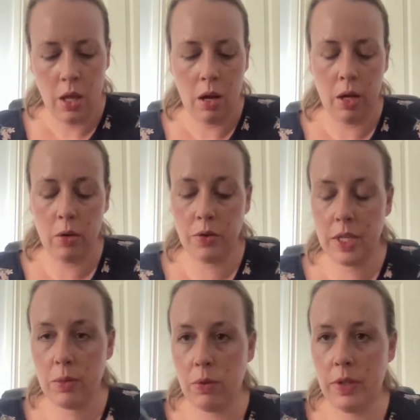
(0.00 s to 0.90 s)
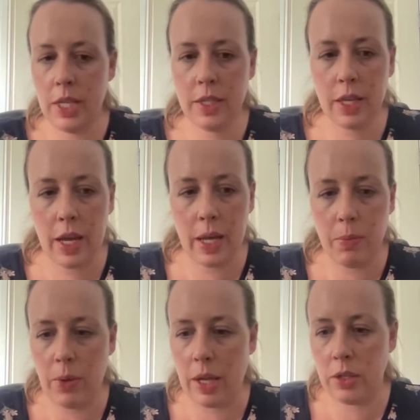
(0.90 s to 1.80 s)
I got this one. This
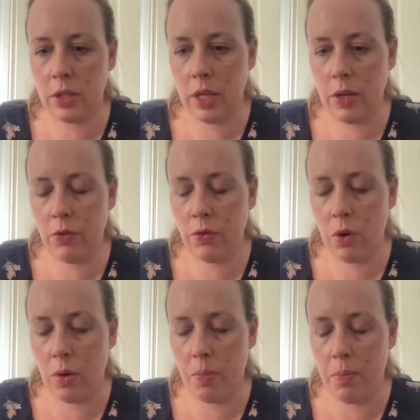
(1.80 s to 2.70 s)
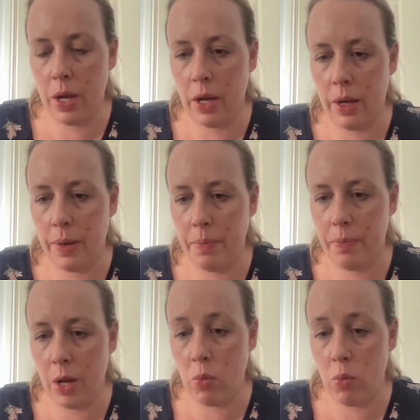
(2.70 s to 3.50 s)
came actually from a